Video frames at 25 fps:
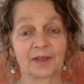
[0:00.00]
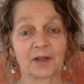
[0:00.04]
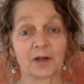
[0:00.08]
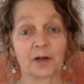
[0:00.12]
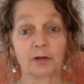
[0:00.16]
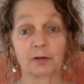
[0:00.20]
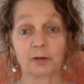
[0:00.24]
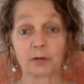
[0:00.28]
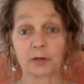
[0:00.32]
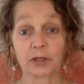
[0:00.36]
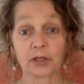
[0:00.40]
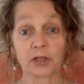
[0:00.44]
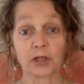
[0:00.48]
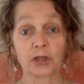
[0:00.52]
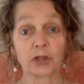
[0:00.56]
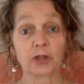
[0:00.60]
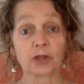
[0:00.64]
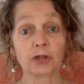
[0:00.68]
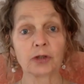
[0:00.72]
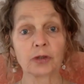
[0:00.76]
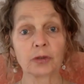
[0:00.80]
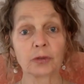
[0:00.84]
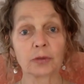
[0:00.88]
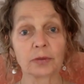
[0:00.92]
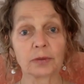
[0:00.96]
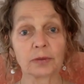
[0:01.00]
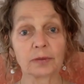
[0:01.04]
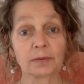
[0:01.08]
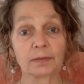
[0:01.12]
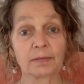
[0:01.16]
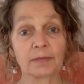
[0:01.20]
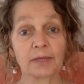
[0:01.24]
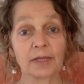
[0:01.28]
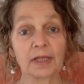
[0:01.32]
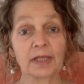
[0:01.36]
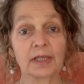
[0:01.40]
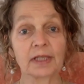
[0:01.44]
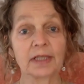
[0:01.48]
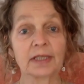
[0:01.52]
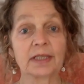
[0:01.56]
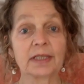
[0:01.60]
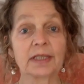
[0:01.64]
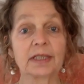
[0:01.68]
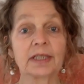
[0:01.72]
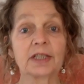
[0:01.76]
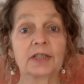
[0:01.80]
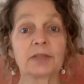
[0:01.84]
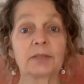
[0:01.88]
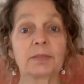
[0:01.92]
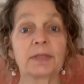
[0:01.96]
of what is true.
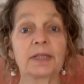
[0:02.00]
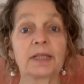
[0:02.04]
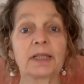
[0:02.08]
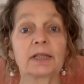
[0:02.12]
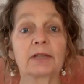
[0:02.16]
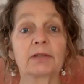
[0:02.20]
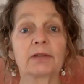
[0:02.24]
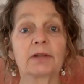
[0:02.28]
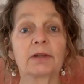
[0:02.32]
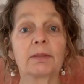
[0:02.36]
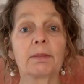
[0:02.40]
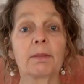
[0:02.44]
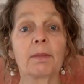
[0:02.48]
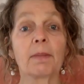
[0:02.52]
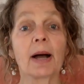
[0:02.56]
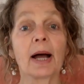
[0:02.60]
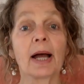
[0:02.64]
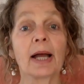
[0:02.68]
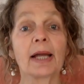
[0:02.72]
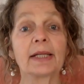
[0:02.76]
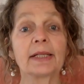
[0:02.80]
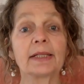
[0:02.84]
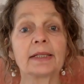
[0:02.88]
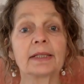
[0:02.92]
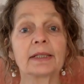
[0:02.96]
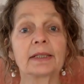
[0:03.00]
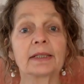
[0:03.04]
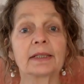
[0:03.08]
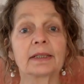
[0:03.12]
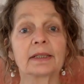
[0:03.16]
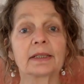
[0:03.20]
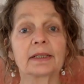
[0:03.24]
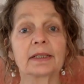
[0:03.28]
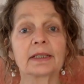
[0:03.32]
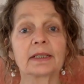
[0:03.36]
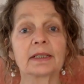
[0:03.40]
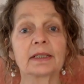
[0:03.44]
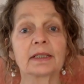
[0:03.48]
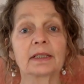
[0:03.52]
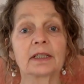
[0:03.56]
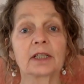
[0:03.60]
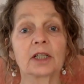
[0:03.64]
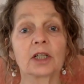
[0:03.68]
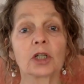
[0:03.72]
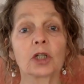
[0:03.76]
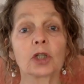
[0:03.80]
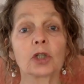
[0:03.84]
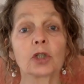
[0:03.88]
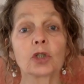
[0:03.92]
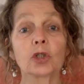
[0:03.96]
She's being reminded
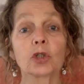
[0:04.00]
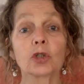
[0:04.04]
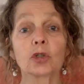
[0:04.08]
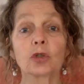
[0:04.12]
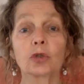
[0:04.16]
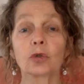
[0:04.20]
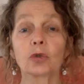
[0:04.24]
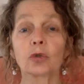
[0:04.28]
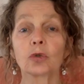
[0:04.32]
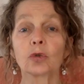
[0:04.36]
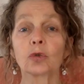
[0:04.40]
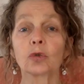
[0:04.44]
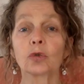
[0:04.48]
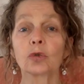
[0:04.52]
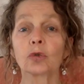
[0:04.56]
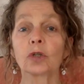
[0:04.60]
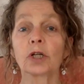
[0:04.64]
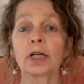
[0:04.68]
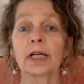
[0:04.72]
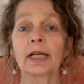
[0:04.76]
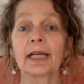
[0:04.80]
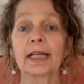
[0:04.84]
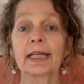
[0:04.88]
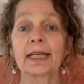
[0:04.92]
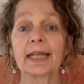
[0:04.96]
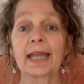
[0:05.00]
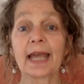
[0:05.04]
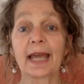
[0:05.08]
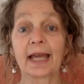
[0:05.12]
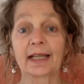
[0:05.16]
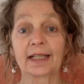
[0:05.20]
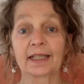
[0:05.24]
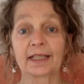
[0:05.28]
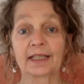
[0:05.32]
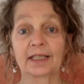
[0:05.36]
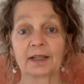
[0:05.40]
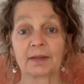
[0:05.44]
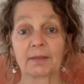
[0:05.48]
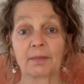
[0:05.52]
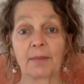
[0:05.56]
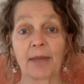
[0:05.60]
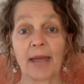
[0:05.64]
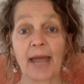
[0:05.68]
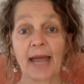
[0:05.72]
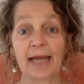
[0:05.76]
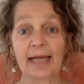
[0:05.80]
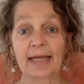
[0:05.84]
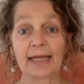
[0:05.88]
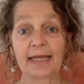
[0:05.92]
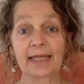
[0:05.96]
to connect
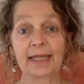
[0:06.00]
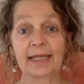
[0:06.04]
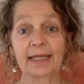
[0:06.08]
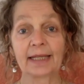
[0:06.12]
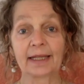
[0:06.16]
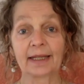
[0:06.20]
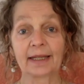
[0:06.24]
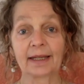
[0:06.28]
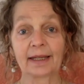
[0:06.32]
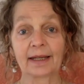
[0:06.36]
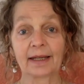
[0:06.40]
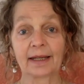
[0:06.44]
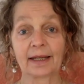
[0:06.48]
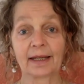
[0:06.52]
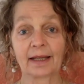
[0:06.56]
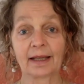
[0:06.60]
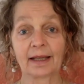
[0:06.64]
back in